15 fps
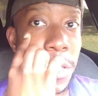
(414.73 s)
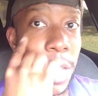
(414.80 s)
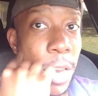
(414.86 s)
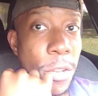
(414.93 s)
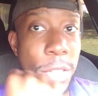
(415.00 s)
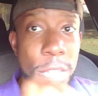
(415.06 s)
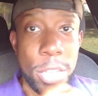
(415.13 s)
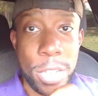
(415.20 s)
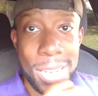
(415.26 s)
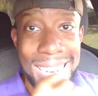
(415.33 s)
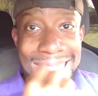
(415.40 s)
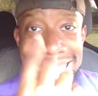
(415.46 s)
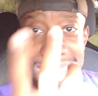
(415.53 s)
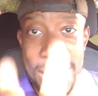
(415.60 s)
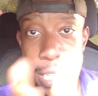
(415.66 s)
They don't think you're going
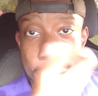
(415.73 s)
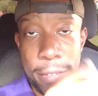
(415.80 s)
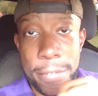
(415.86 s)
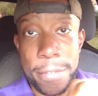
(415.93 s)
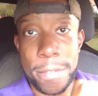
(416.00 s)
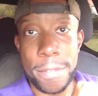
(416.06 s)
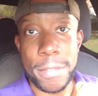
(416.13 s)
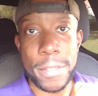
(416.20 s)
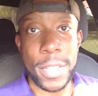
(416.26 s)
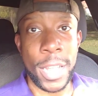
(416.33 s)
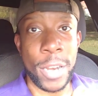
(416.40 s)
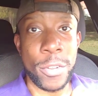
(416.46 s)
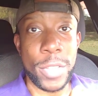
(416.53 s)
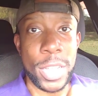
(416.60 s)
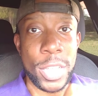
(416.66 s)
to leave.
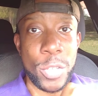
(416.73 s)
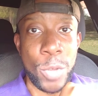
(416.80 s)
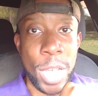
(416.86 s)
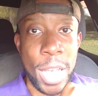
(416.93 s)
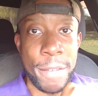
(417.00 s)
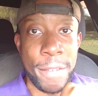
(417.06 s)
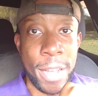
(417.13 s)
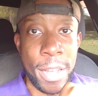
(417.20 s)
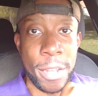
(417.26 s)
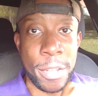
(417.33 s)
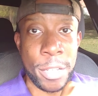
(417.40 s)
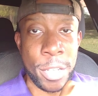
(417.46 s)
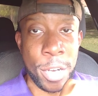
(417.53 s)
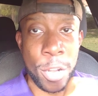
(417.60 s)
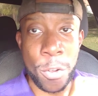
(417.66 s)
They don't think you have a,
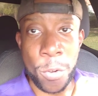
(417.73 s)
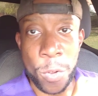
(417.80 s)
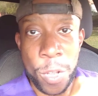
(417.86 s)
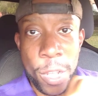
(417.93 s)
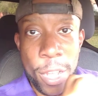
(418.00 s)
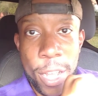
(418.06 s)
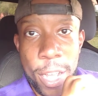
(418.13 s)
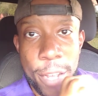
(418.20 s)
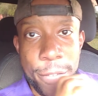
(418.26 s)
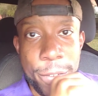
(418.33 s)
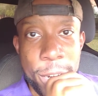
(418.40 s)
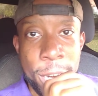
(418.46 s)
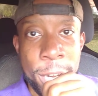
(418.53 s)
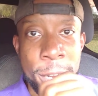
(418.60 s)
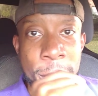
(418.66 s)
you know, a
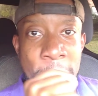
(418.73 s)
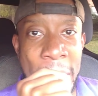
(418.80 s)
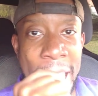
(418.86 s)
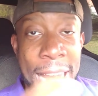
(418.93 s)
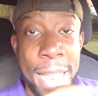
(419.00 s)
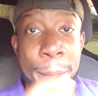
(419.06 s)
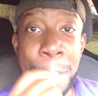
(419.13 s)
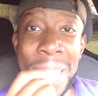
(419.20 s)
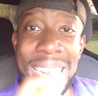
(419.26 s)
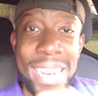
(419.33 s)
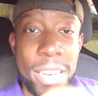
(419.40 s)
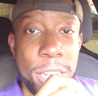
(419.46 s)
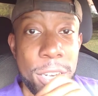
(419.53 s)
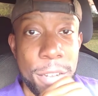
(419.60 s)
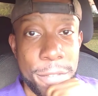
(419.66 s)
very high
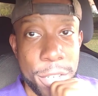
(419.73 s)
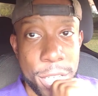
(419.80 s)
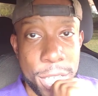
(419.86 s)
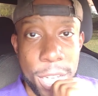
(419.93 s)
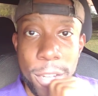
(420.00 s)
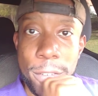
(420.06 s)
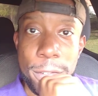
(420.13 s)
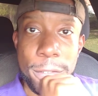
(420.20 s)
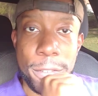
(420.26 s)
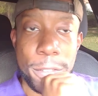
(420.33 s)
opinion of yourself.